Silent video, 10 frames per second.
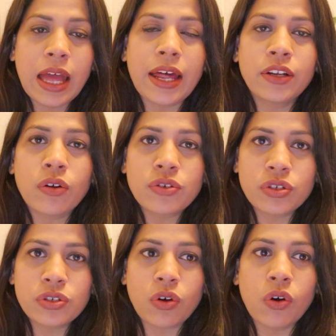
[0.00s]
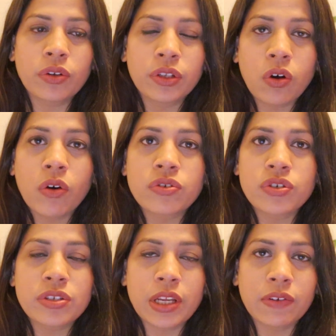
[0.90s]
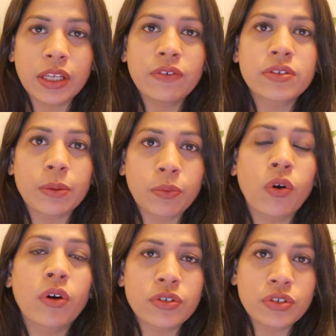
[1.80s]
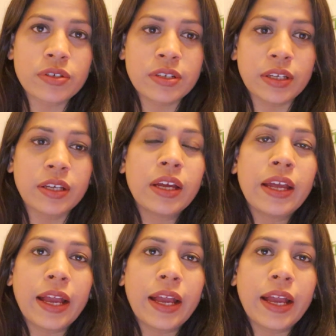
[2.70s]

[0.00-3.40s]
and not just on the conscious level, even subconsciously.